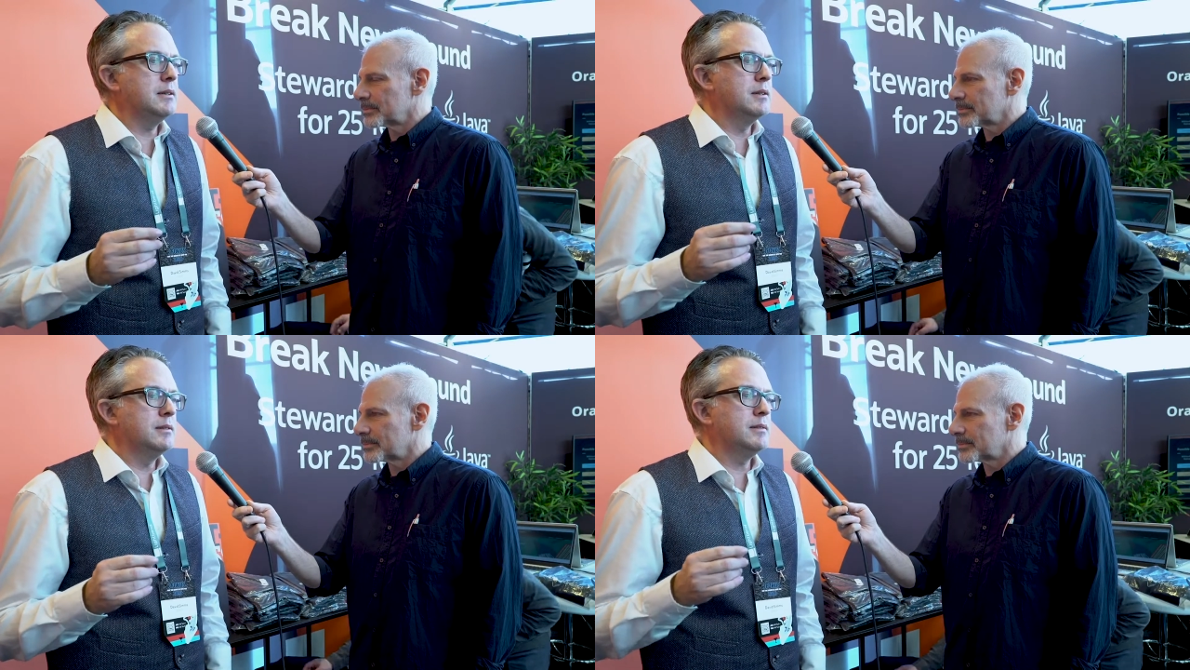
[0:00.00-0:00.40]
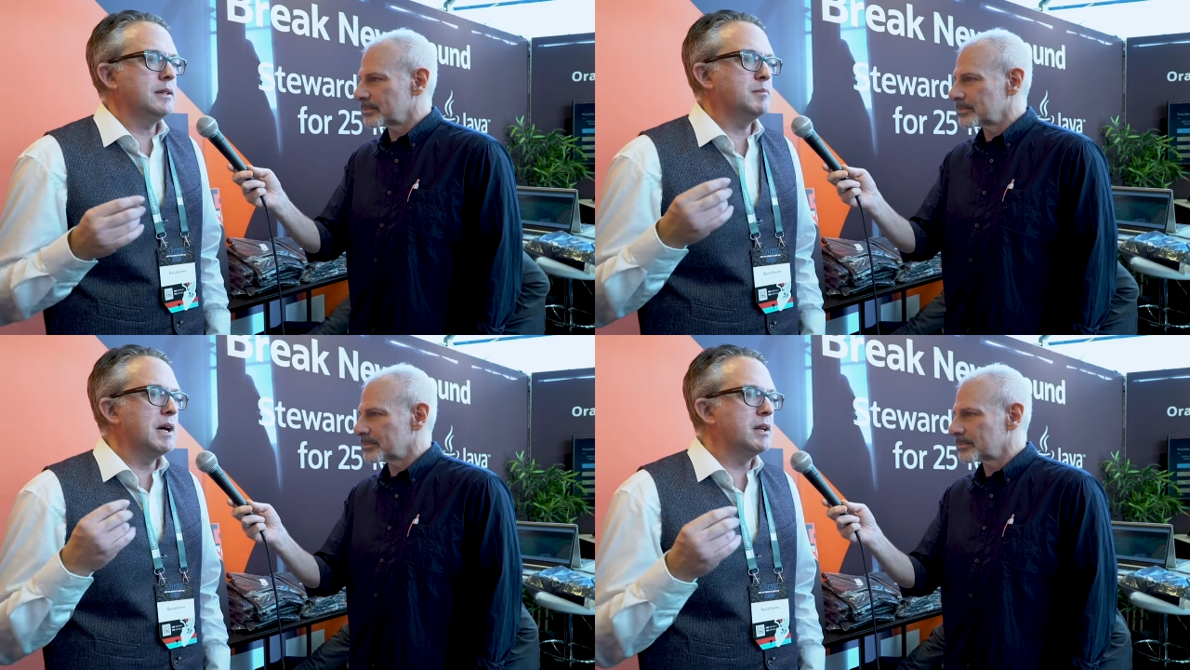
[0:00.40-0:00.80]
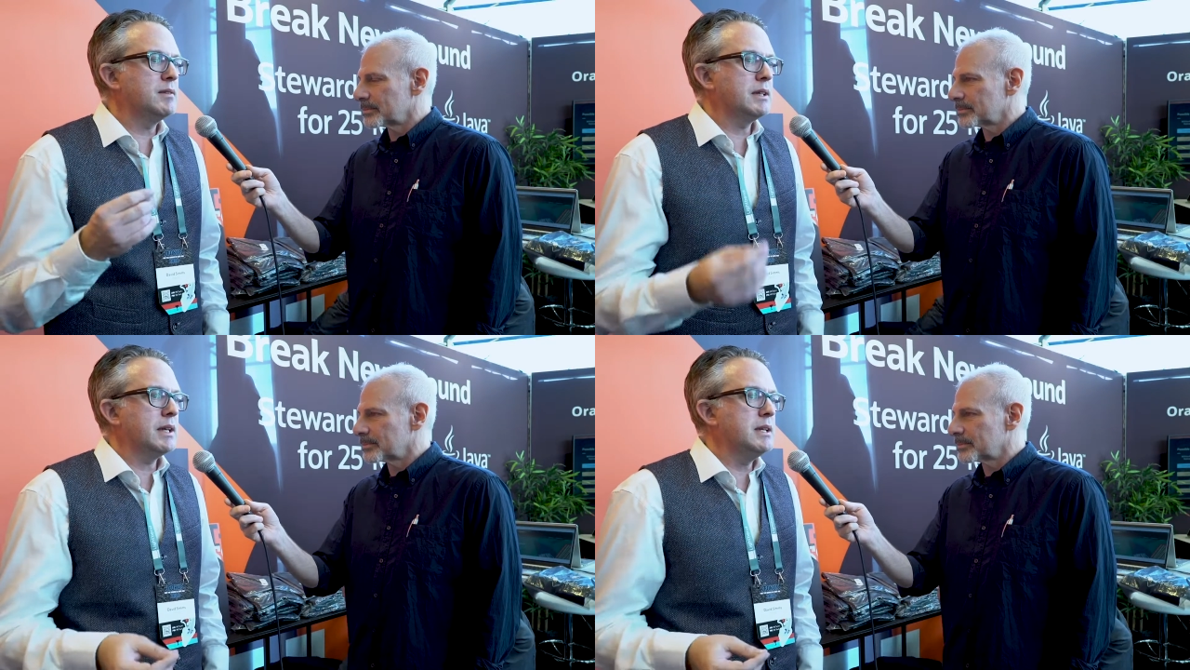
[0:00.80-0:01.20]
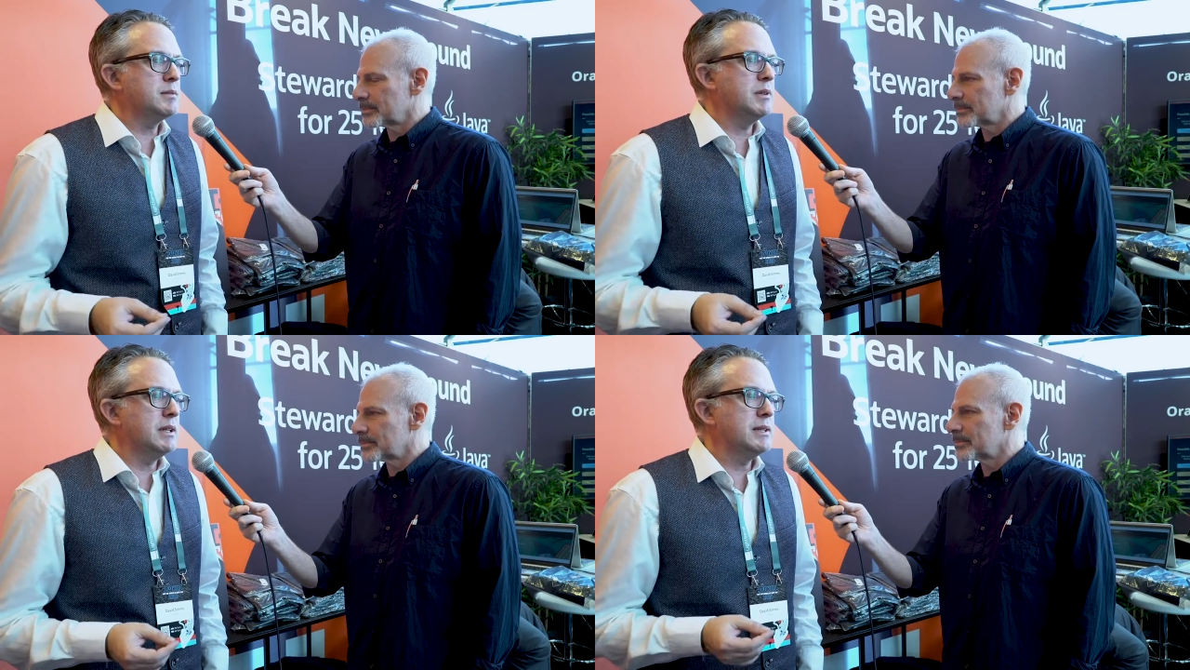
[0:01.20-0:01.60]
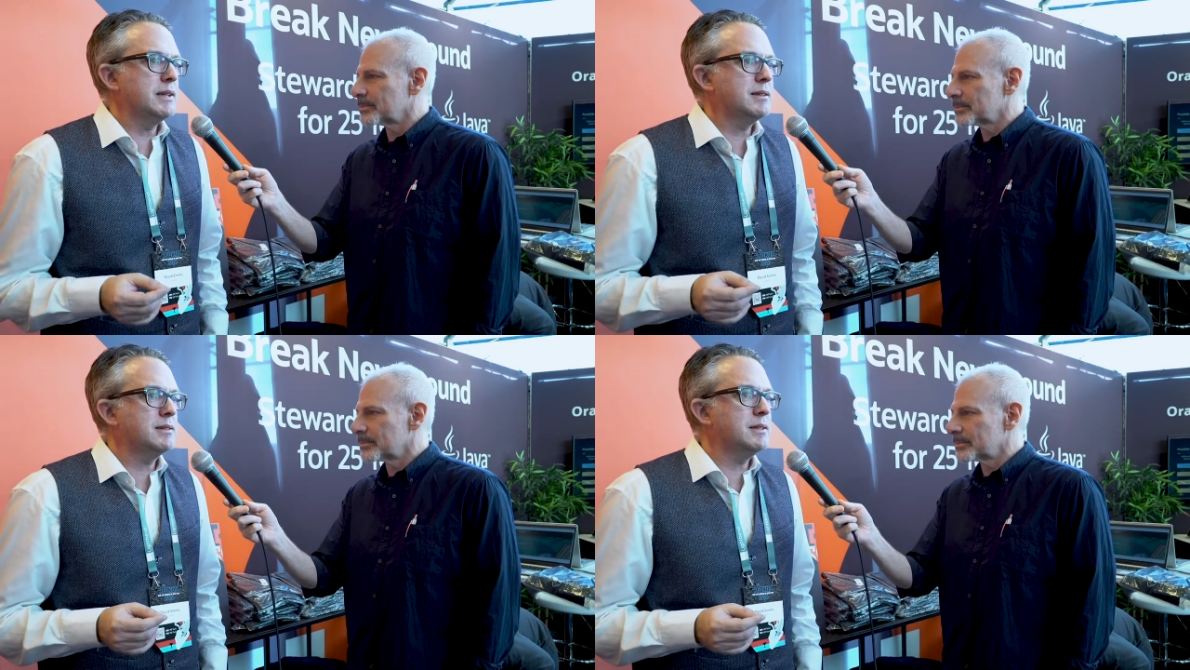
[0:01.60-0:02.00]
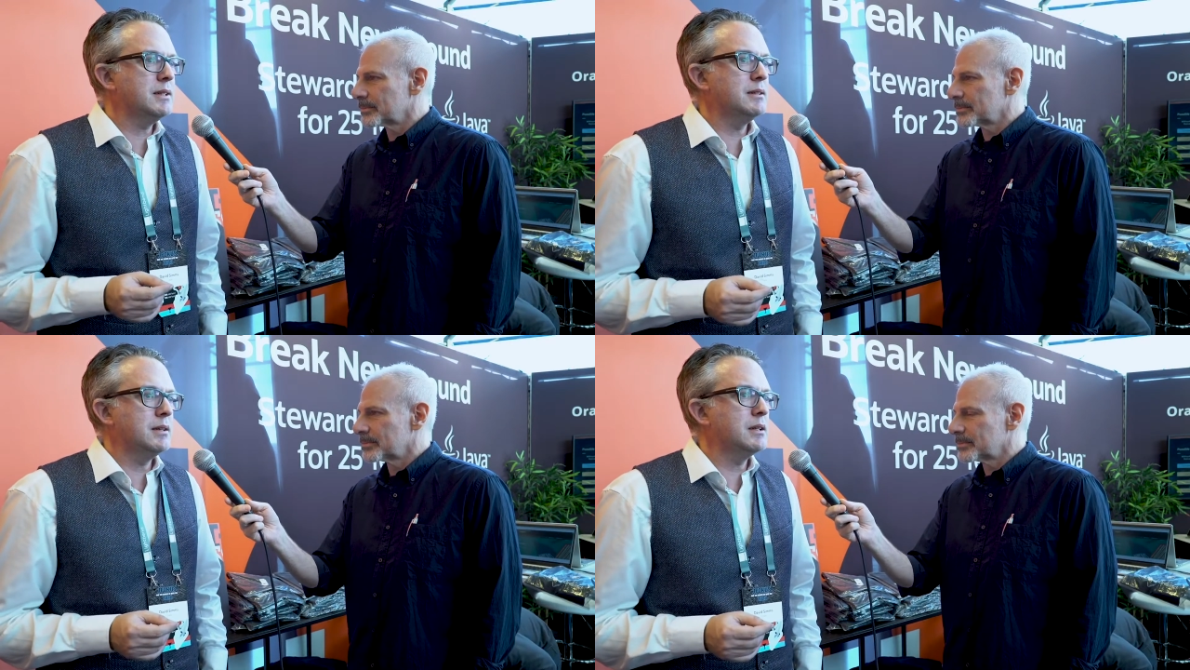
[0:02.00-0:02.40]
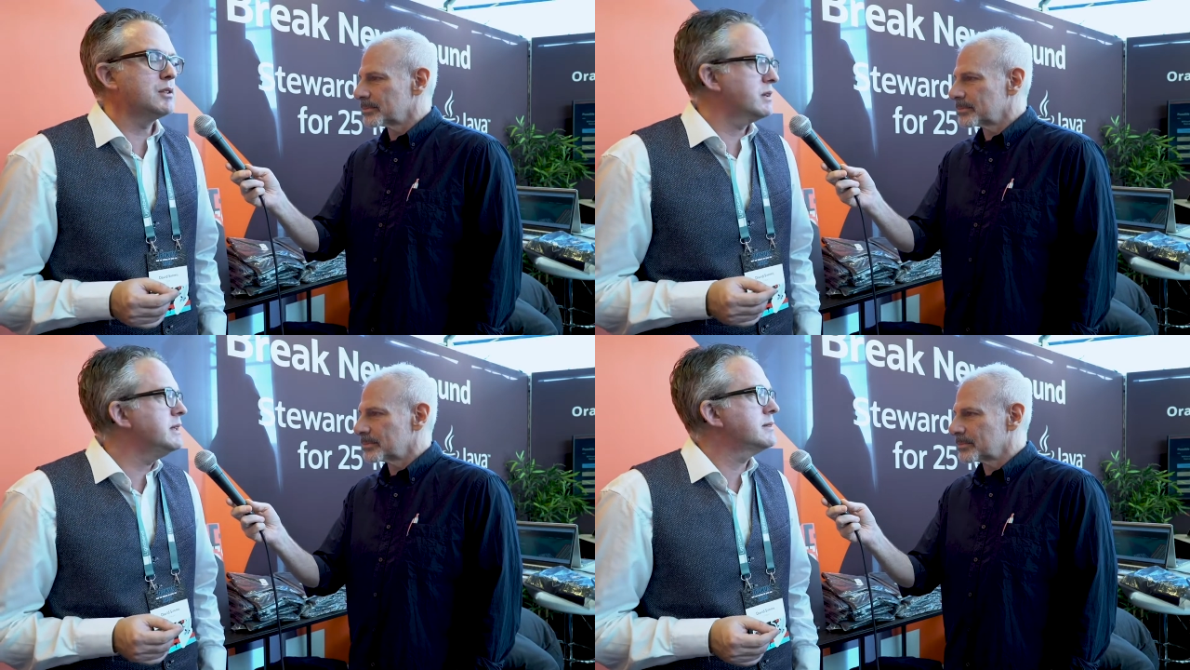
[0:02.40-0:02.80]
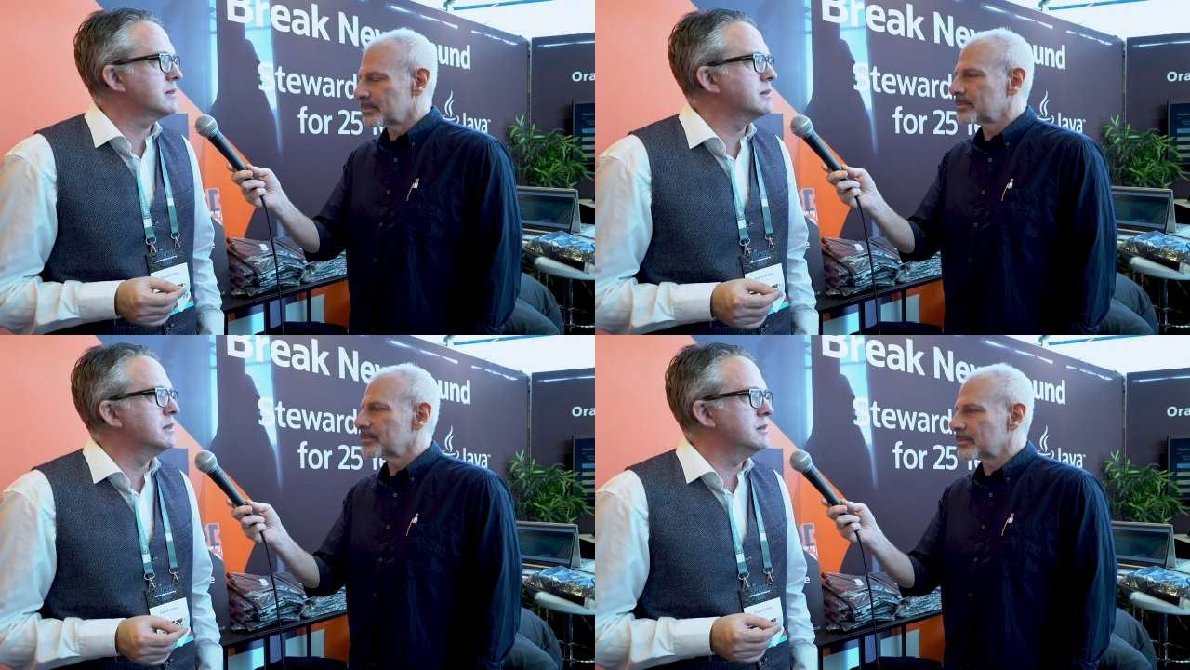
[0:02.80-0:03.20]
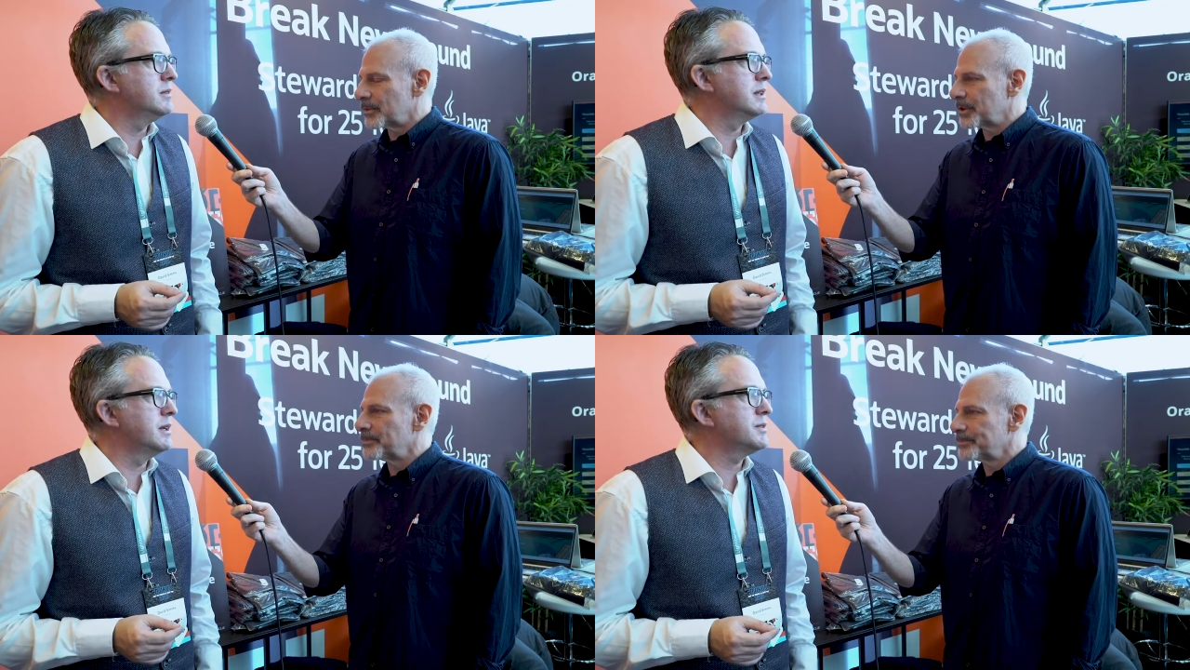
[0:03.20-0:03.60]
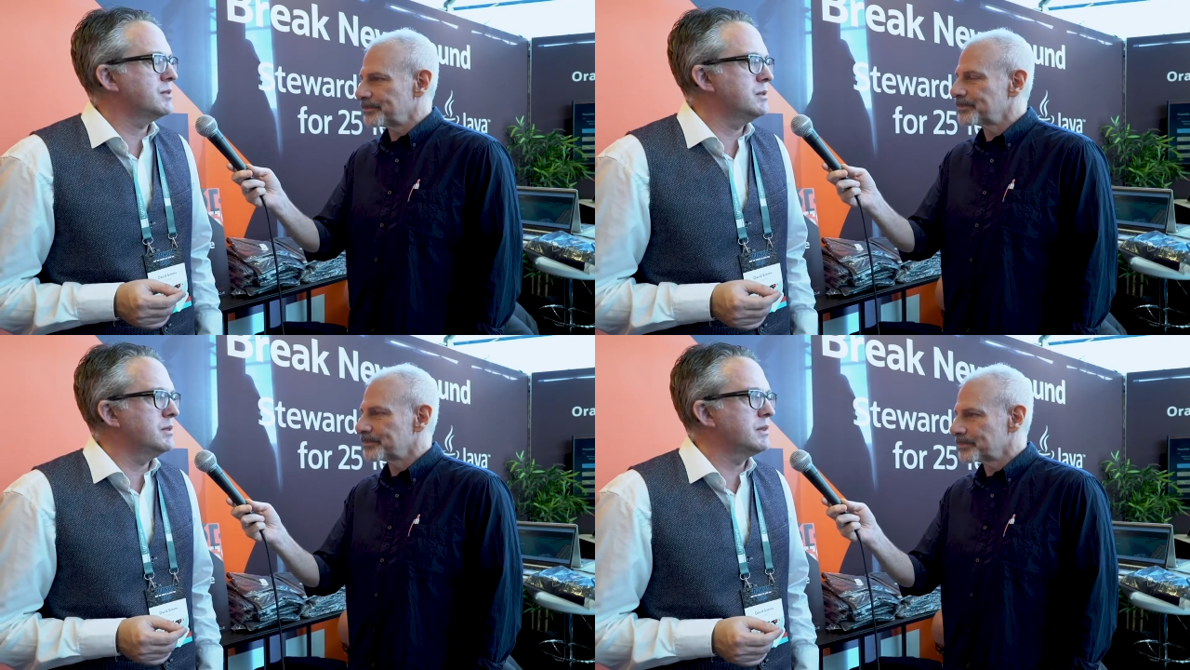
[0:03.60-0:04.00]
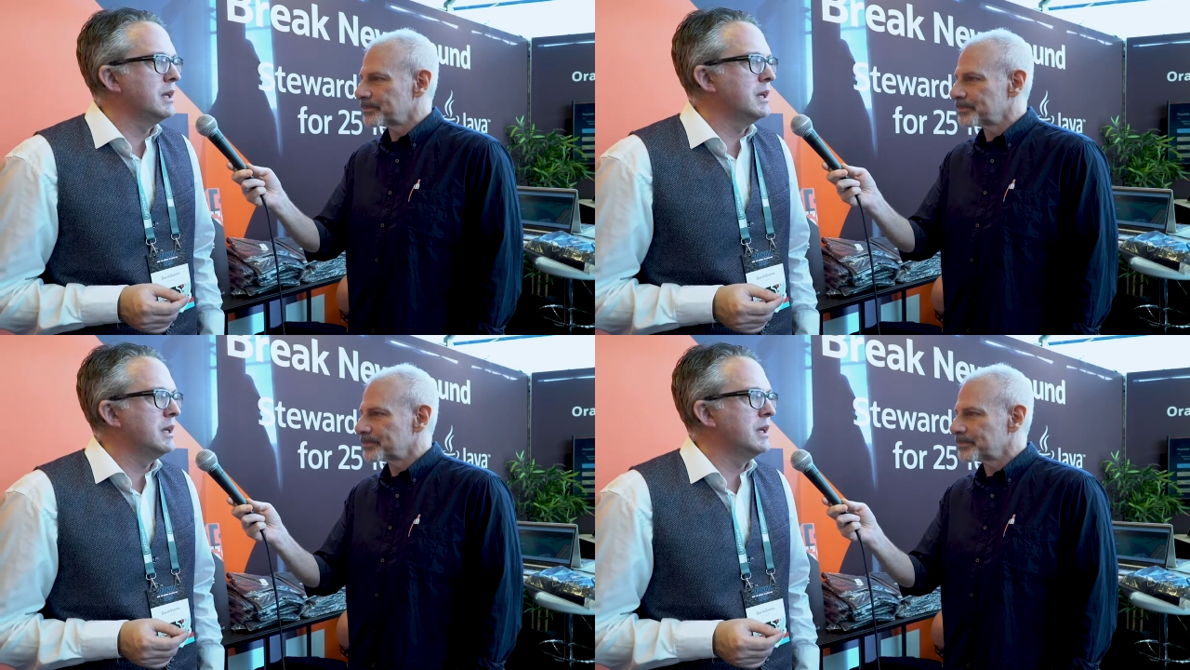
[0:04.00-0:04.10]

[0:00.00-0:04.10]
Speaker 1: the amount of engagement has actually increased a lot over the last few years.